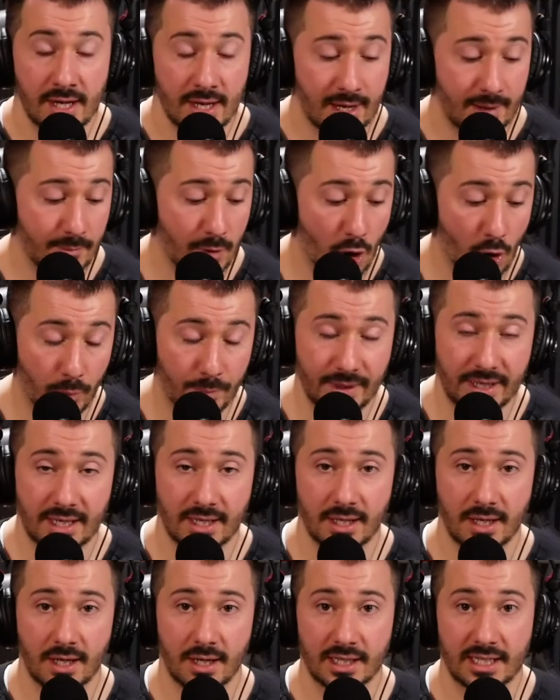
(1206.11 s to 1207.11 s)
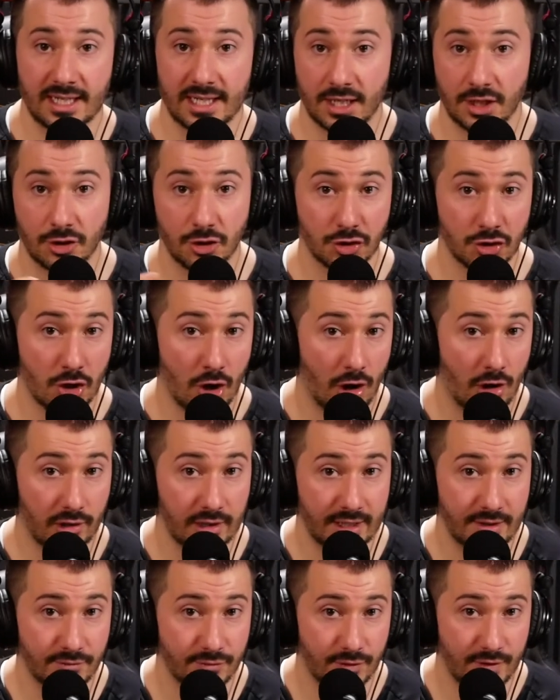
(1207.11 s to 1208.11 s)
I'm hoping I can get a good call
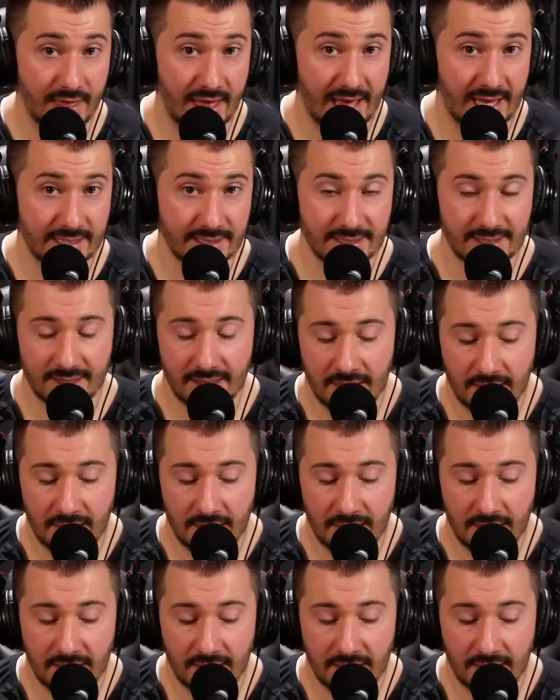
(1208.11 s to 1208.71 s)
in for that.